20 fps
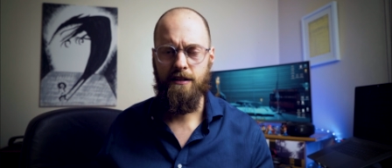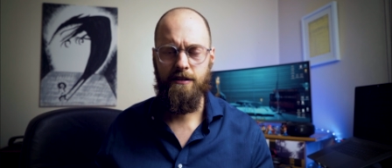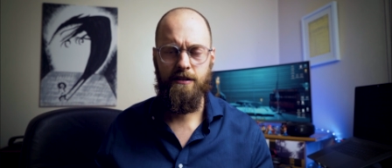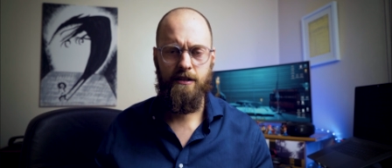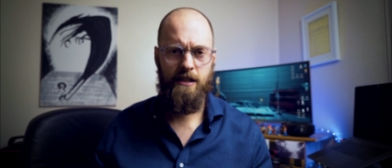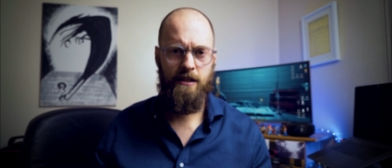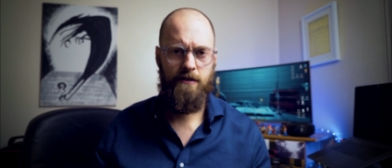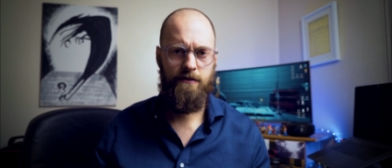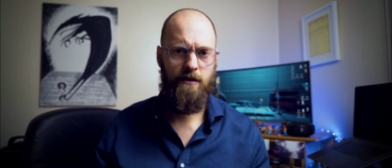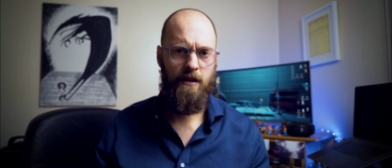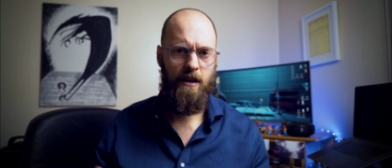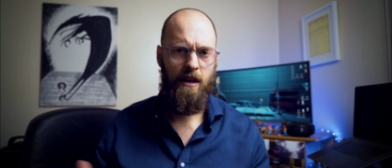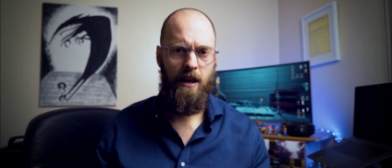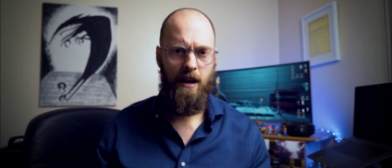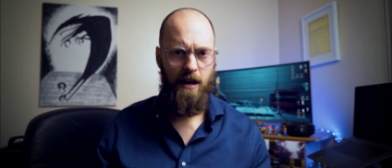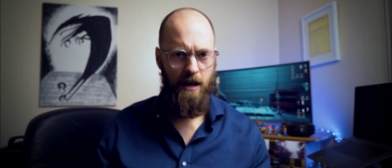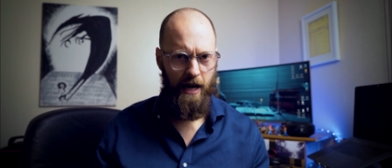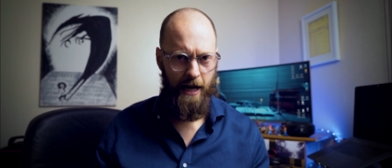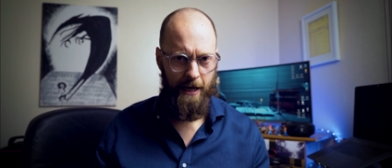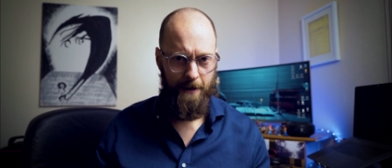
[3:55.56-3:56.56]
the given
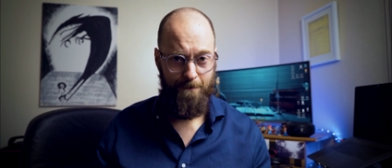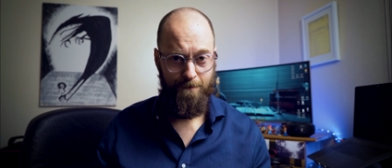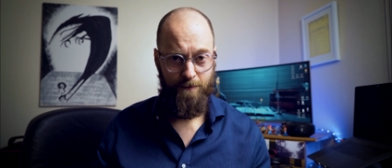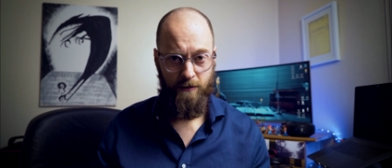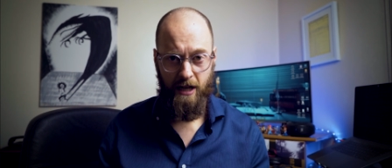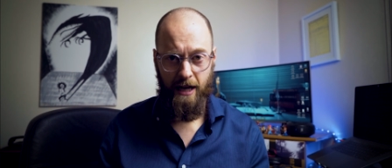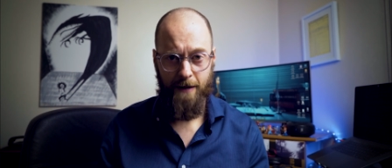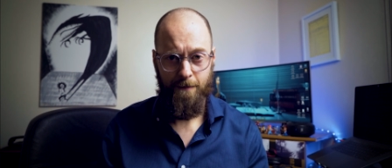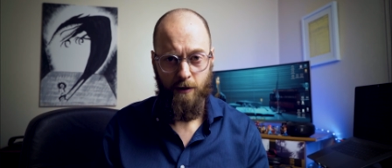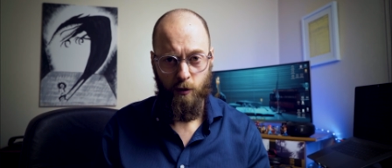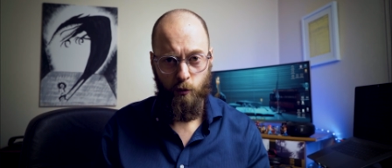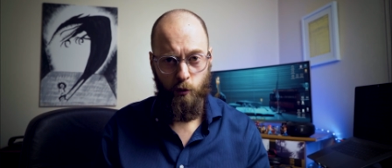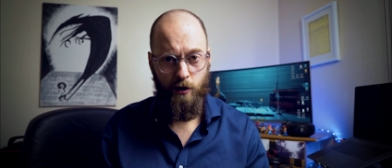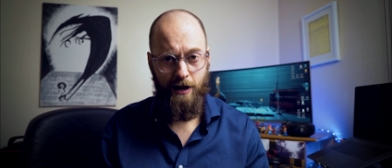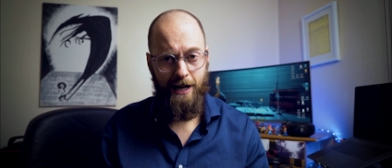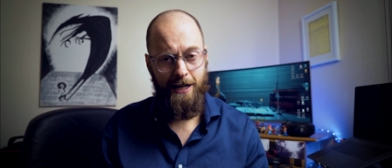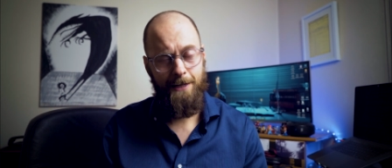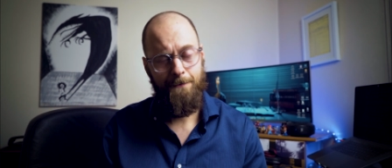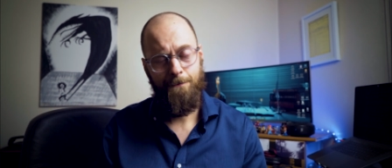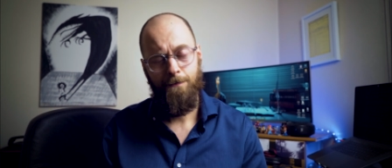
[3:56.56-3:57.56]
line. Okay, we
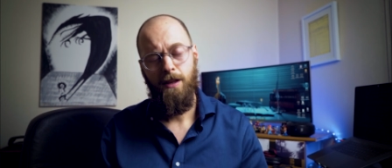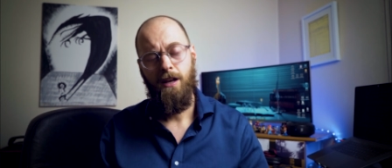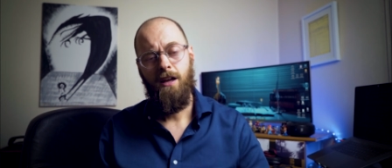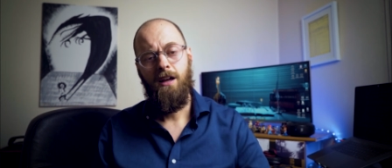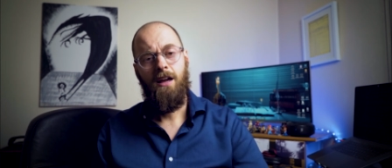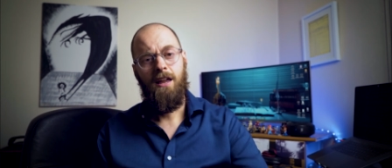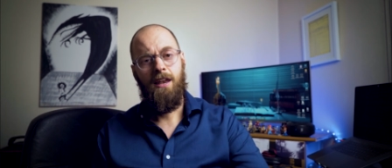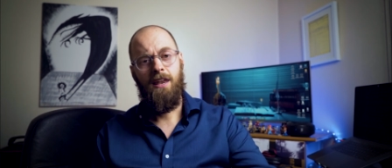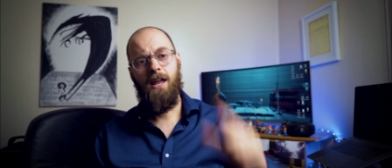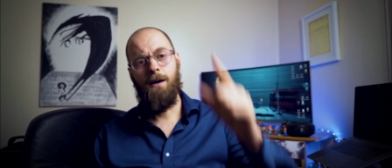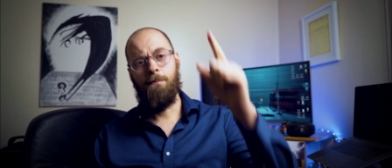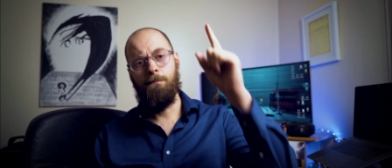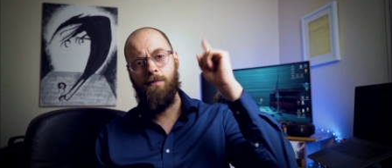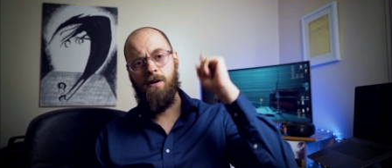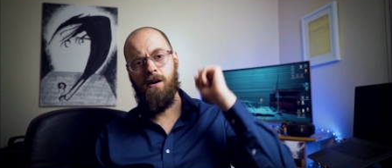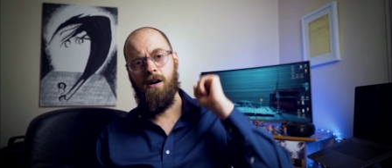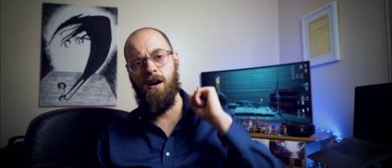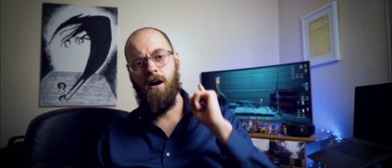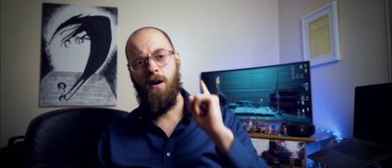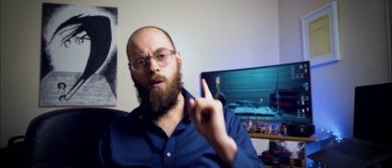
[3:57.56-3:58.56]
ready?
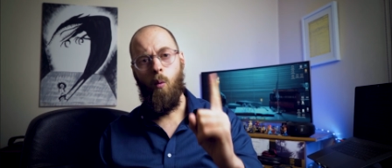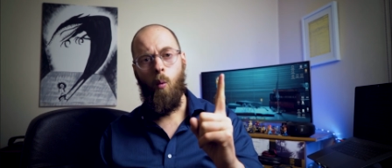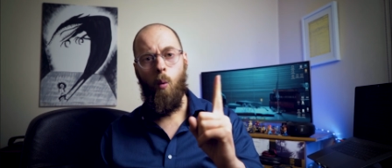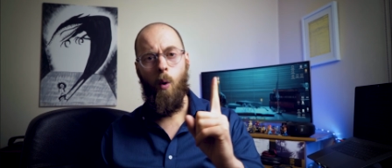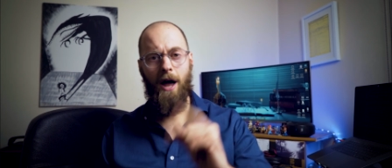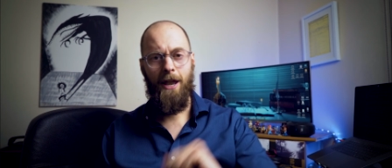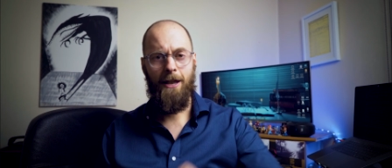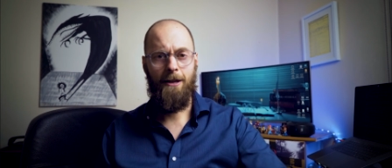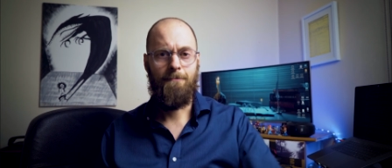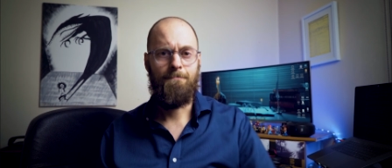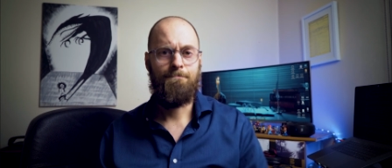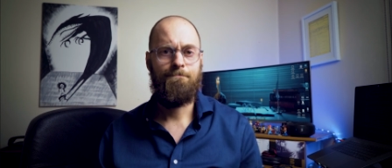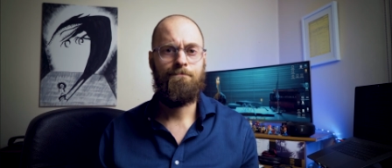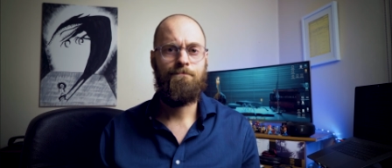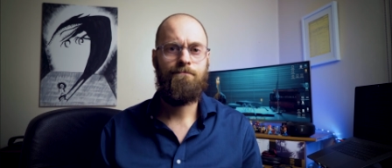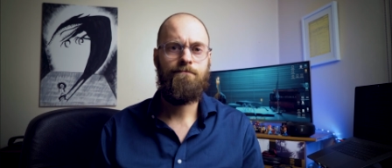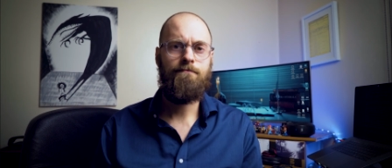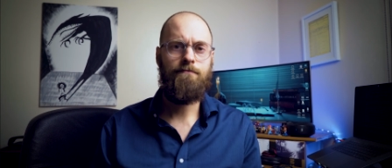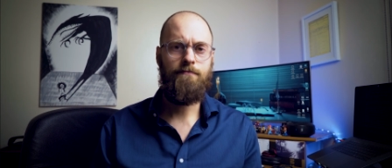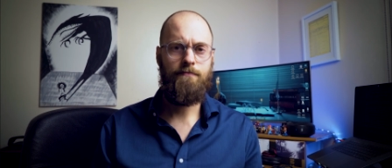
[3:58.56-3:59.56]
Number one.
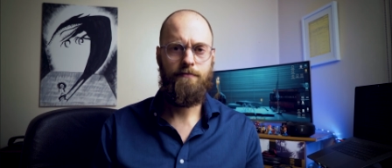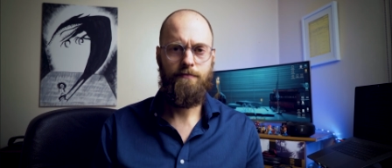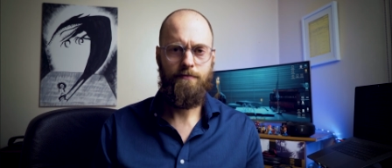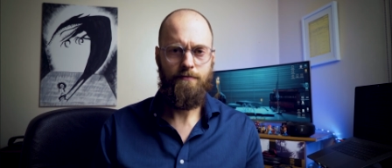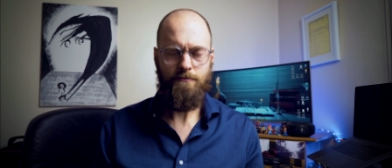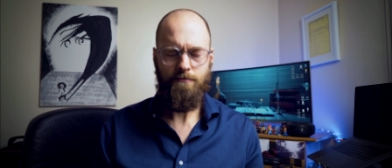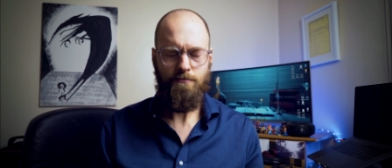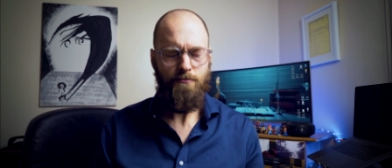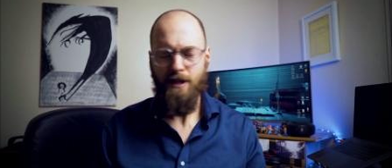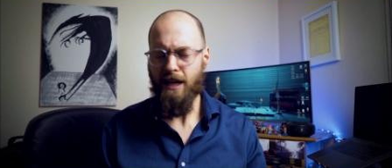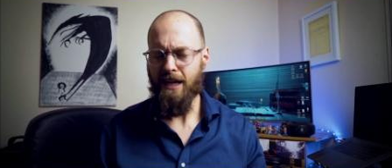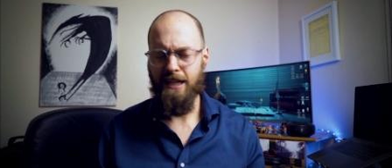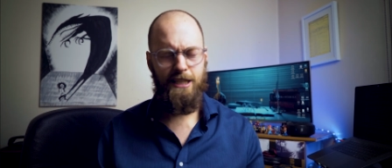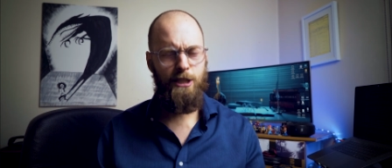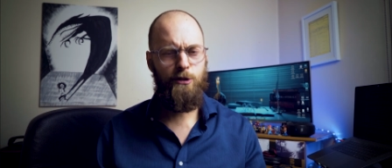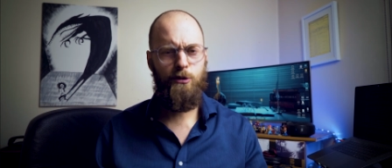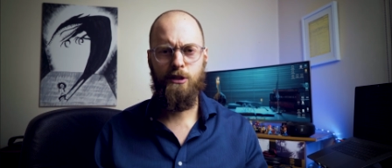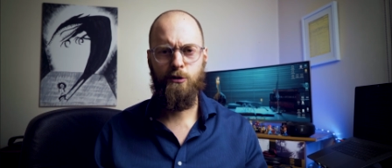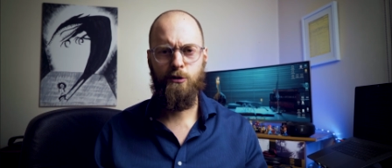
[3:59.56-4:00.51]
This